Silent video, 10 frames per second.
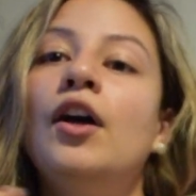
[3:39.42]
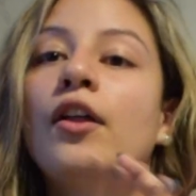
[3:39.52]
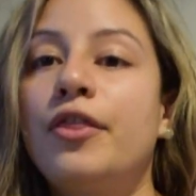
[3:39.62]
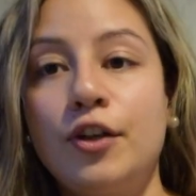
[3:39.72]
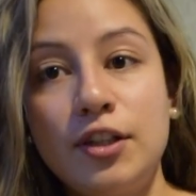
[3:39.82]

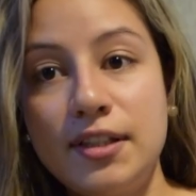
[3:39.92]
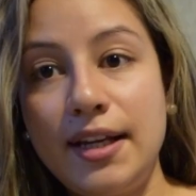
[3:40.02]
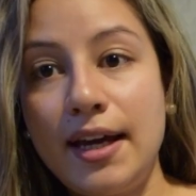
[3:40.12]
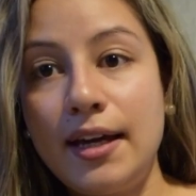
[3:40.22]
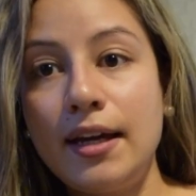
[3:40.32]
third
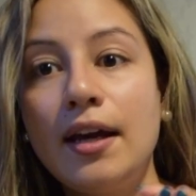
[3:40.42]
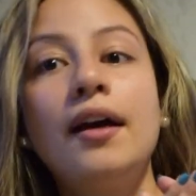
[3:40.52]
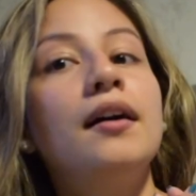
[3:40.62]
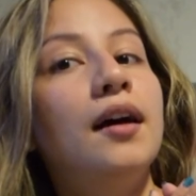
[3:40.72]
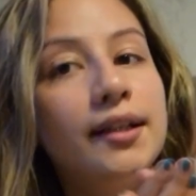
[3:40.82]
day,
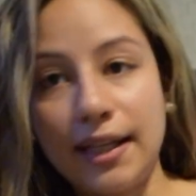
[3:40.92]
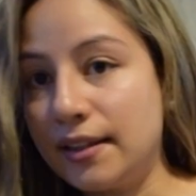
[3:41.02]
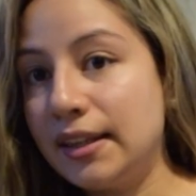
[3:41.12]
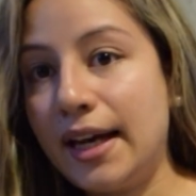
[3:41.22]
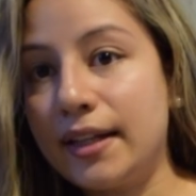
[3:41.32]

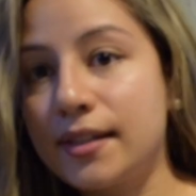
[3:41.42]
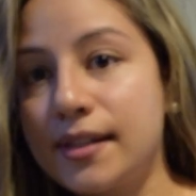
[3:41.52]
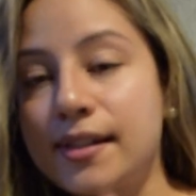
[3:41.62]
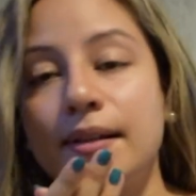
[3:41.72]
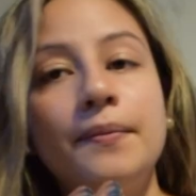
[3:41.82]
again,
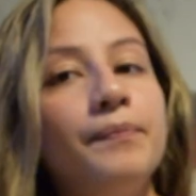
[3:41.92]
legs,